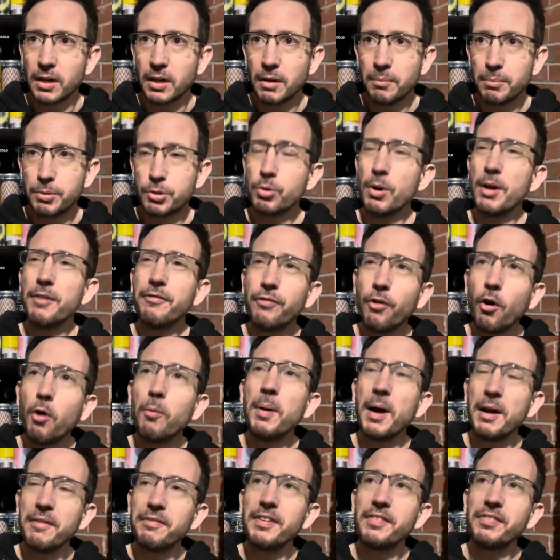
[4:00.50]
Between
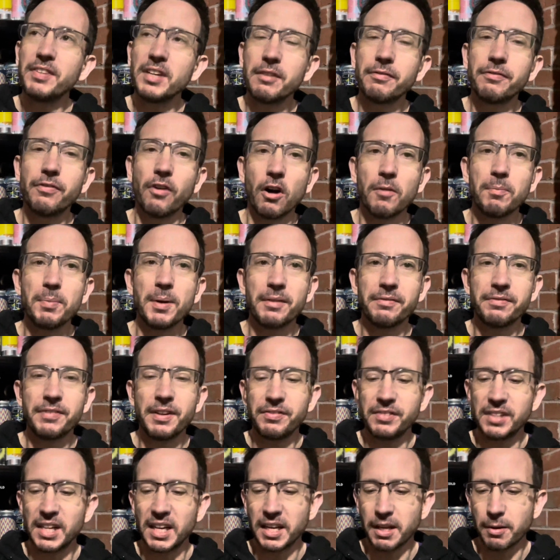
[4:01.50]
£4.50 and
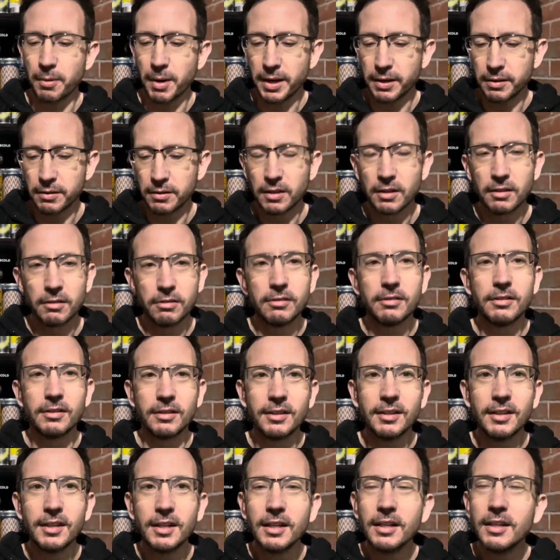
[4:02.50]
£5.50 anyway.
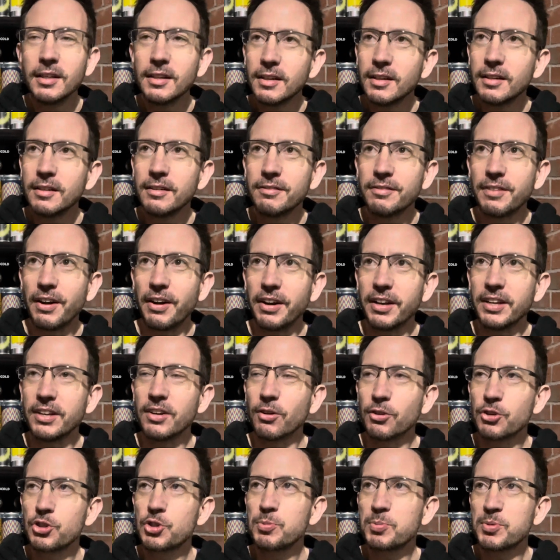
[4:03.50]
Very
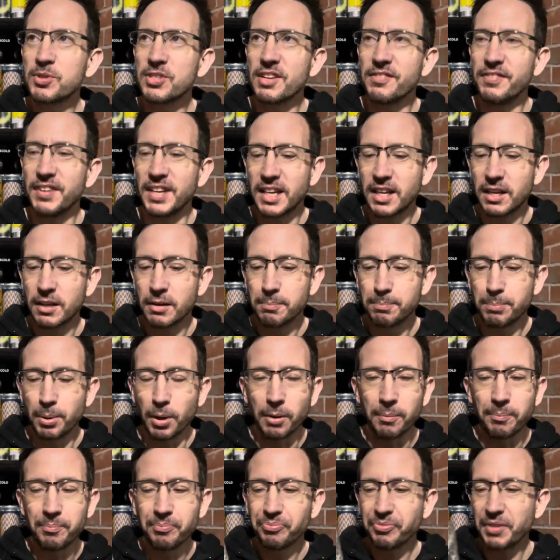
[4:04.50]
non-specific,
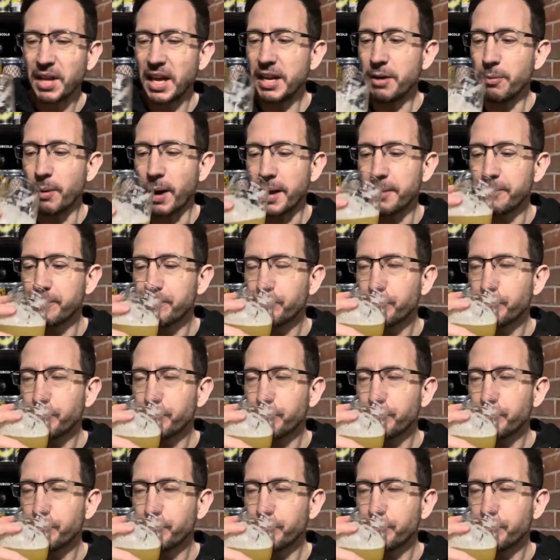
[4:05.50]
but anyway,